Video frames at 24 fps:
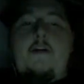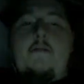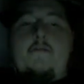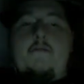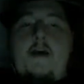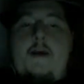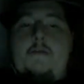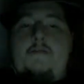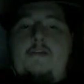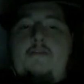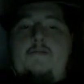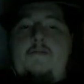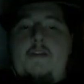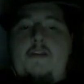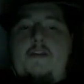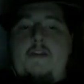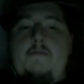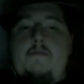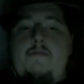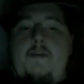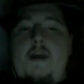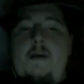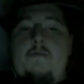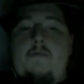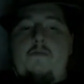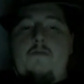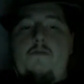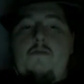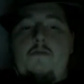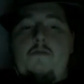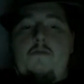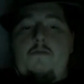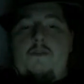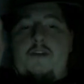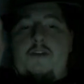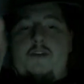Piping Viking pipe.
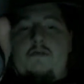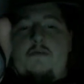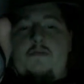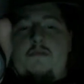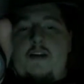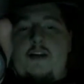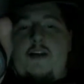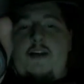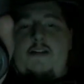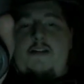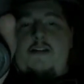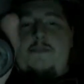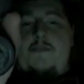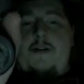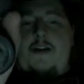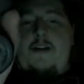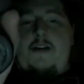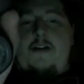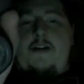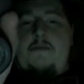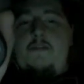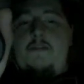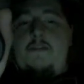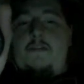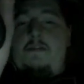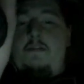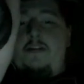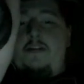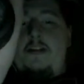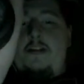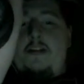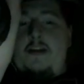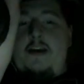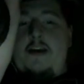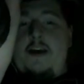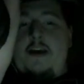Oh, it's still got tobacco in it. Look
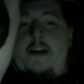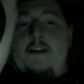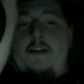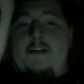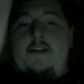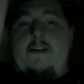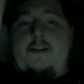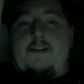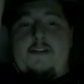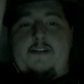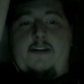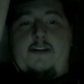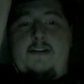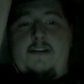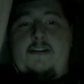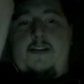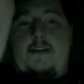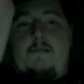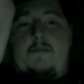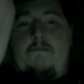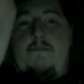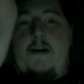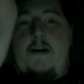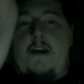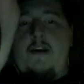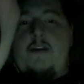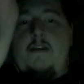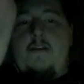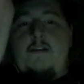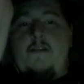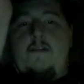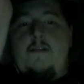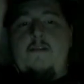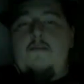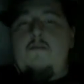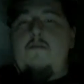at that. It's got
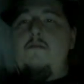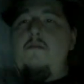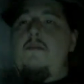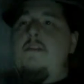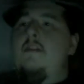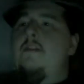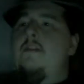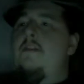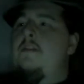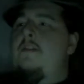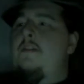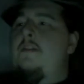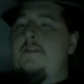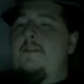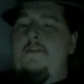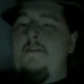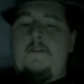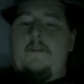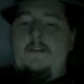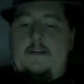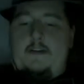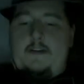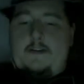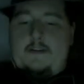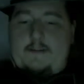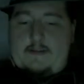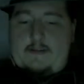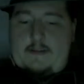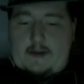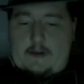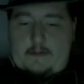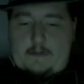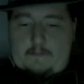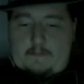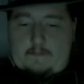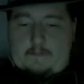tobacco.
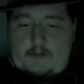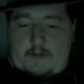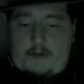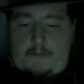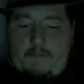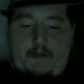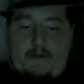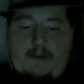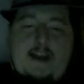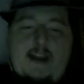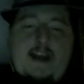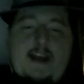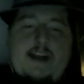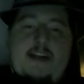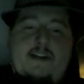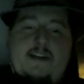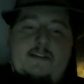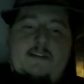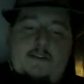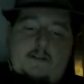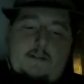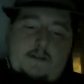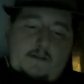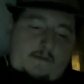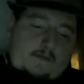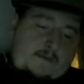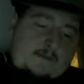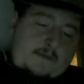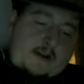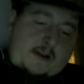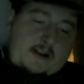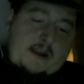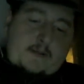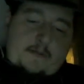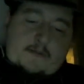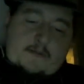I'm dumping ash all over
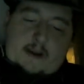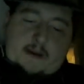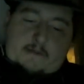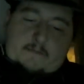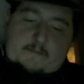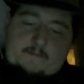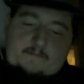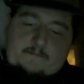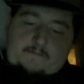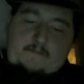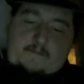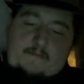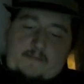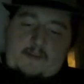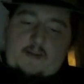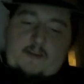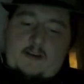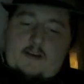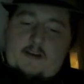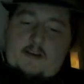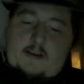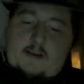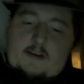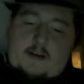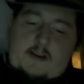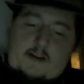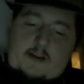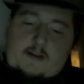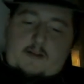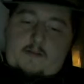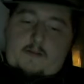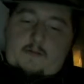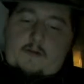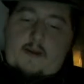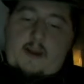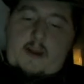my laptop.
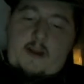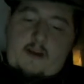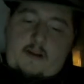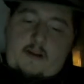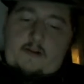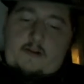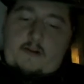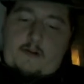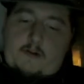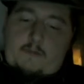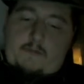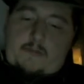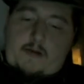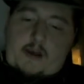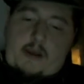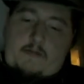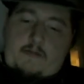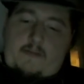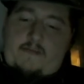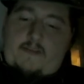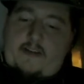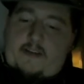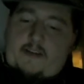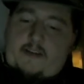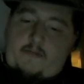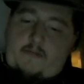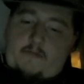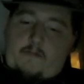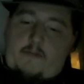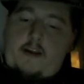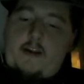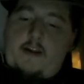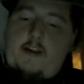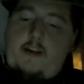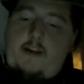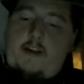Way to go, Piping Viking.
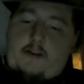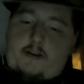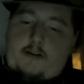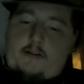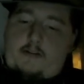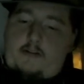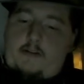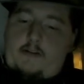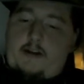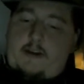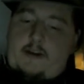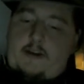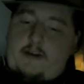Way to go.